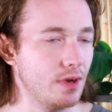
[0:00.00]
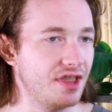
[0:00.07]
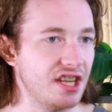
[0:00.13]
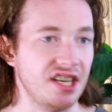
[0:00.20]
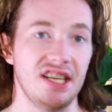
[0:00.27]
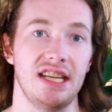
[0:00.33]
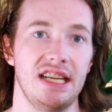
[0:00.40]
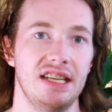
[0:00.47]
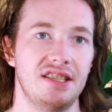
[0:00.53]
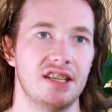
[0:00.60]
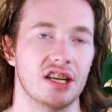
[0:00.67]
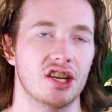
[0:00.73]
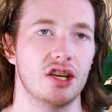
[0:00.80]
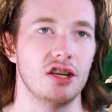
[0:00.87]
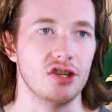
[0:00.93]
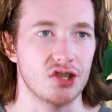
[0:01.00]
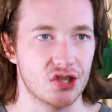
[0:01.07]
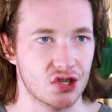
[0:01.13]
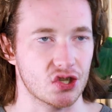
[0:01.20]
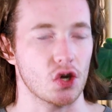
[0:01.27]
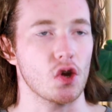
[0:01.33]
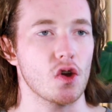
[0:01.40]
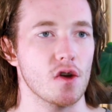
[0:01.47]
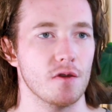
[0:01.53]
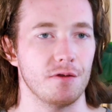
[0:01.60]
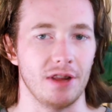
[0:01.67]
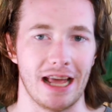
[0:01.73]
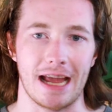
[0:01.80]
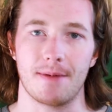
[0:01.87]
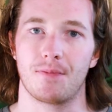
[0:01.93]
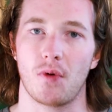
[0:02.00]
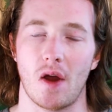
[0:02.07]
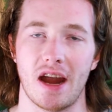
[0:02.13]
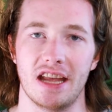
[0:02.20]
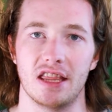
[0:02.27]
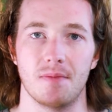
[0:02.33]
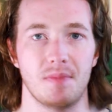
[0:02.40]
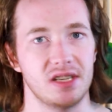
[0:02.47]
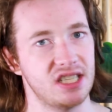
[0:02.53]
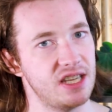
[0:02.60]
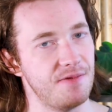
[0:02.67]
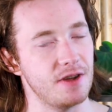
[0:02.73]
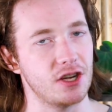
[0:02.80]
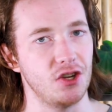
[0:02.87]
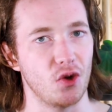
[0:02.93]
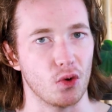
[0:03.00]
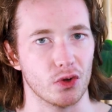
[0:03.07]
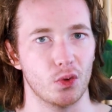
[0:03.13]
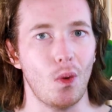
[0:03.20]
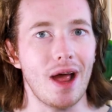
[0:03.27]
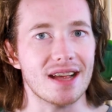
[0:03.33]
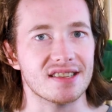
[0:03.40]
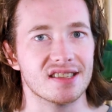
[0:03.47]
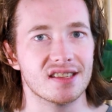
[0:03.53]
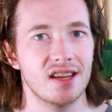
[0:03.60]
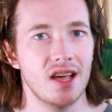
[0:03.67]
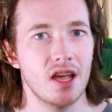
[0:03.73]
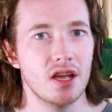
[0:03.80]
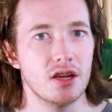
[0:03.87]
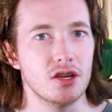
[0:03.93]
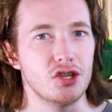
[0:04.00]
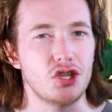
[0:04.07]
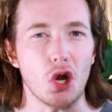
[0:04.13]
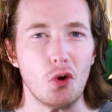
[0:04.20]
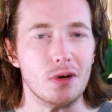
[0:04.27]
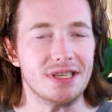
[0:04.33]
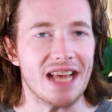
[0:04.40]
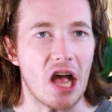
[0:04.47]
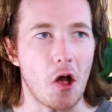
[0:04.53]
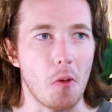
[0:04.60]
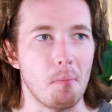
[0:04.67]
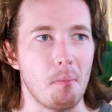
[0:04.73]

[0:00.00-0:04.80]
with the need to conserve lamprey in the Pacific Northwest, shows how